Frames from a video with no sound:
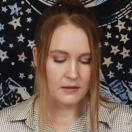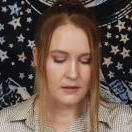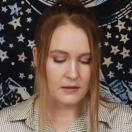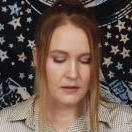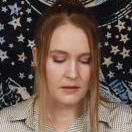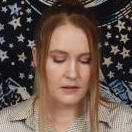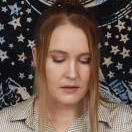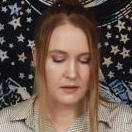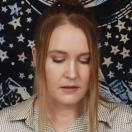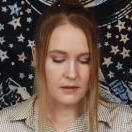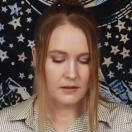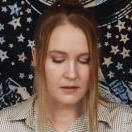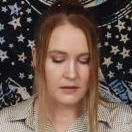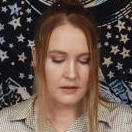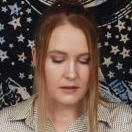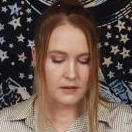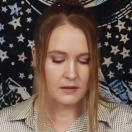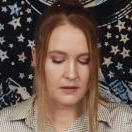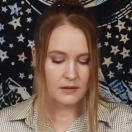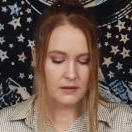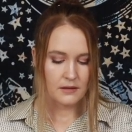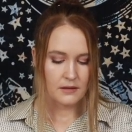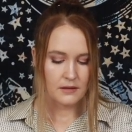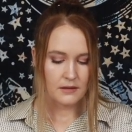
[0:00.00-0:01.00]

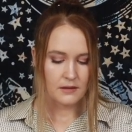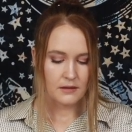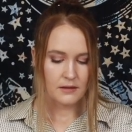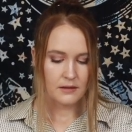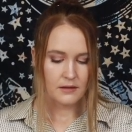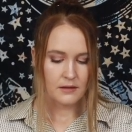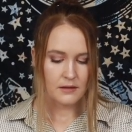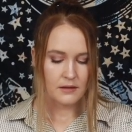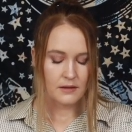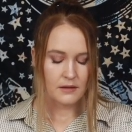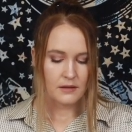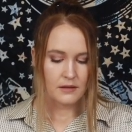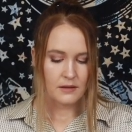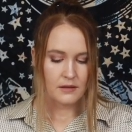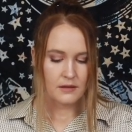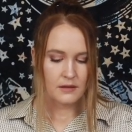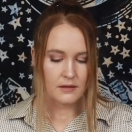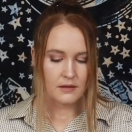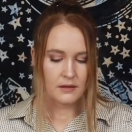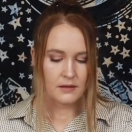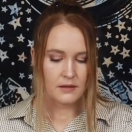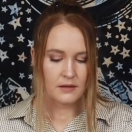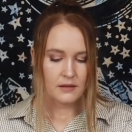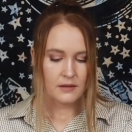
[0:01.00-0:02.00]

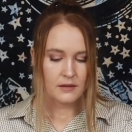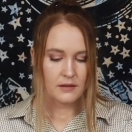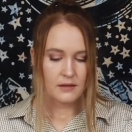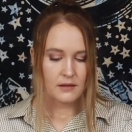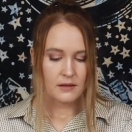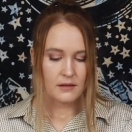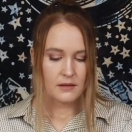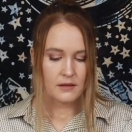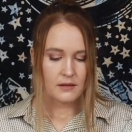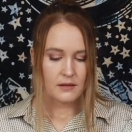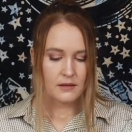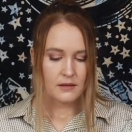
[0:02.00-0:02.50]
No one is speaking in this clip.